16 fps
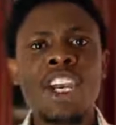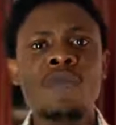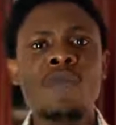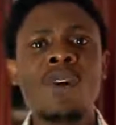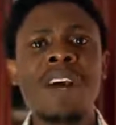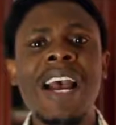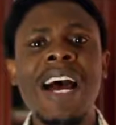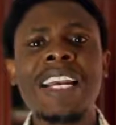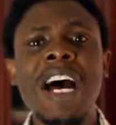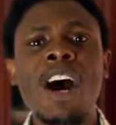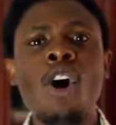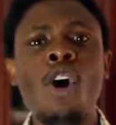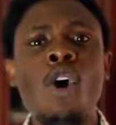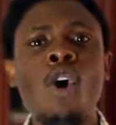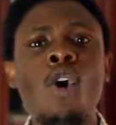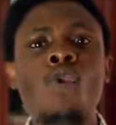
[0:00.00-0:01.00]
if you gather
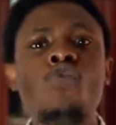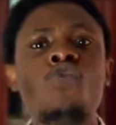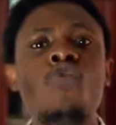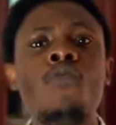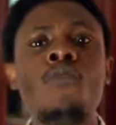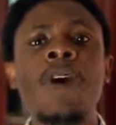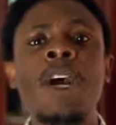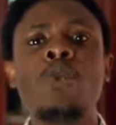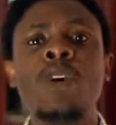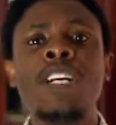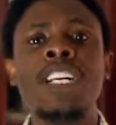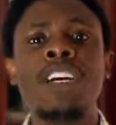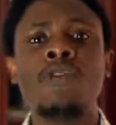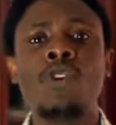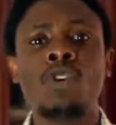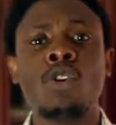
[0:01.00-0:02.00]
all women wait
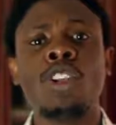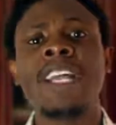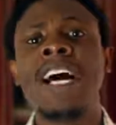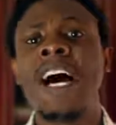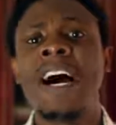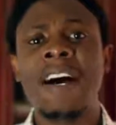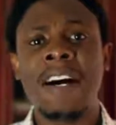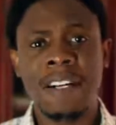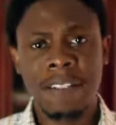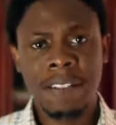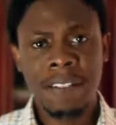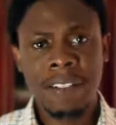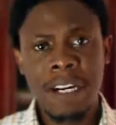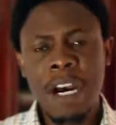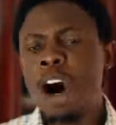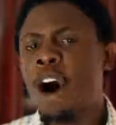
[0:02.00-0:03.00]
there for your town,
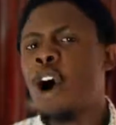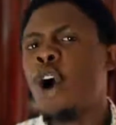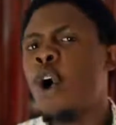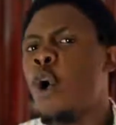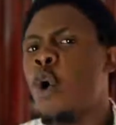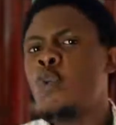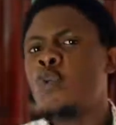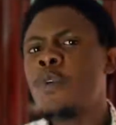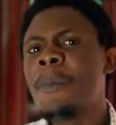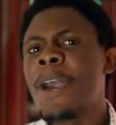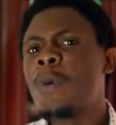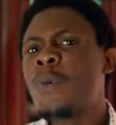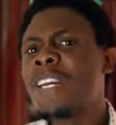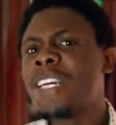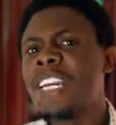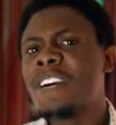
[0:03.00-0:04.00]
all women
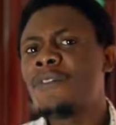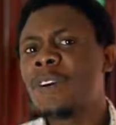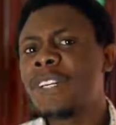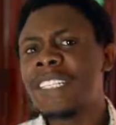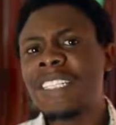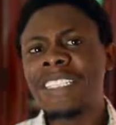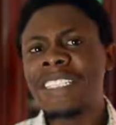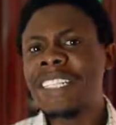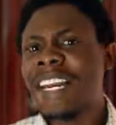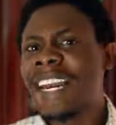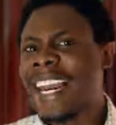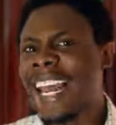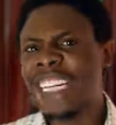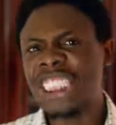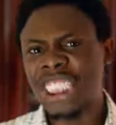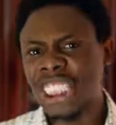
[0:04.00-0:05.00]
wait there for this
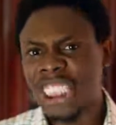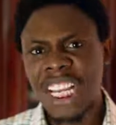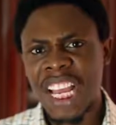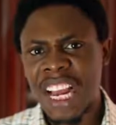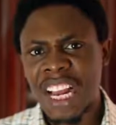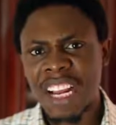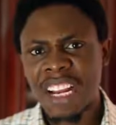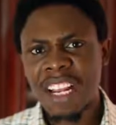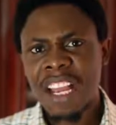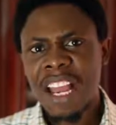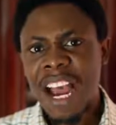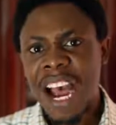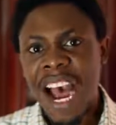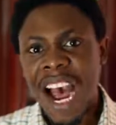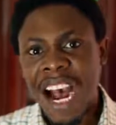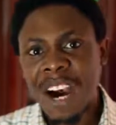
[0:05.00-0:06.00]
Nigeria,
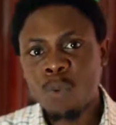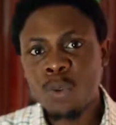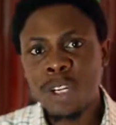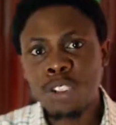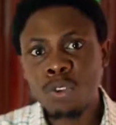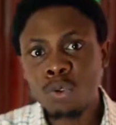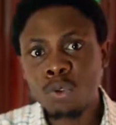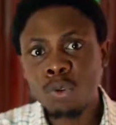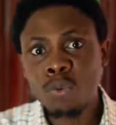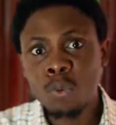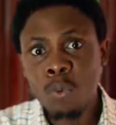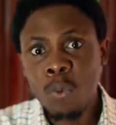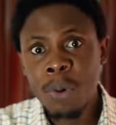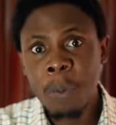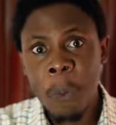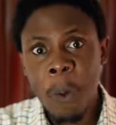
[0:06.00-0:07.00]
and we do
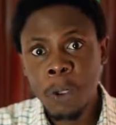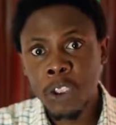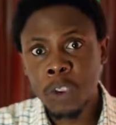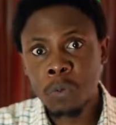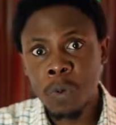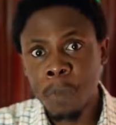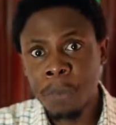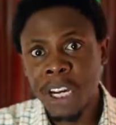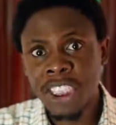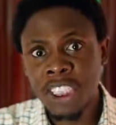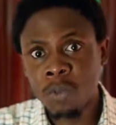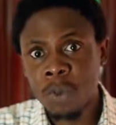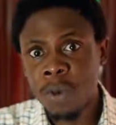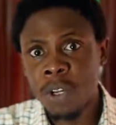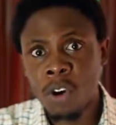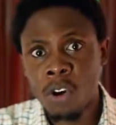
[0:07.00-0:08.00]
one small machine
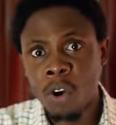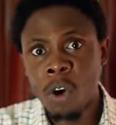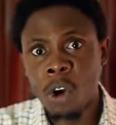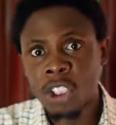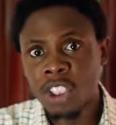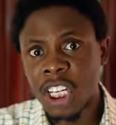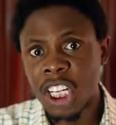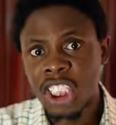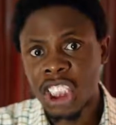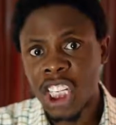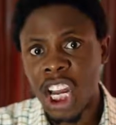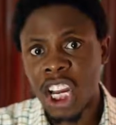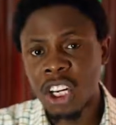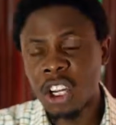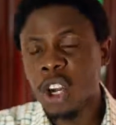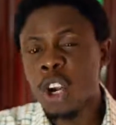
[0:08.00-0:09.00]
where they call
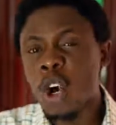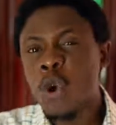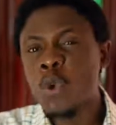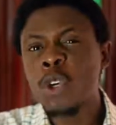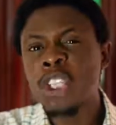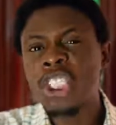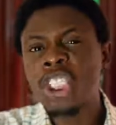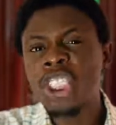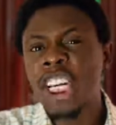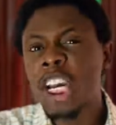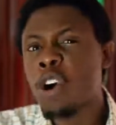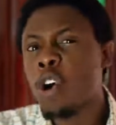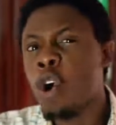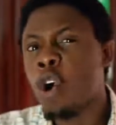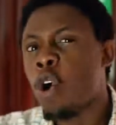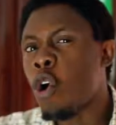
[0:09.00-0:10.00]
ultrasound, we check
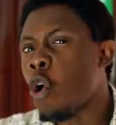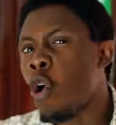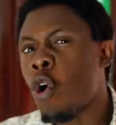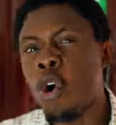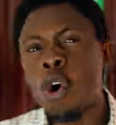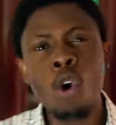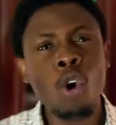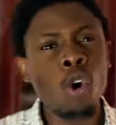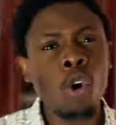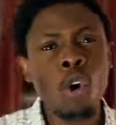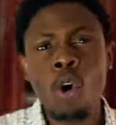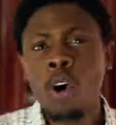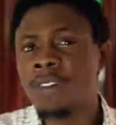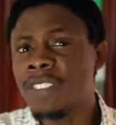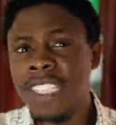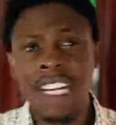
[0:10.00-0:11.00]
all
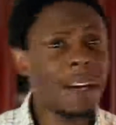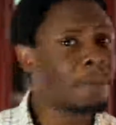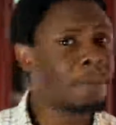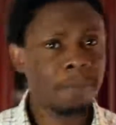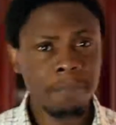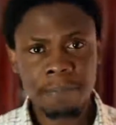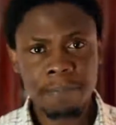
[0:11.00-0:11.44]
of them,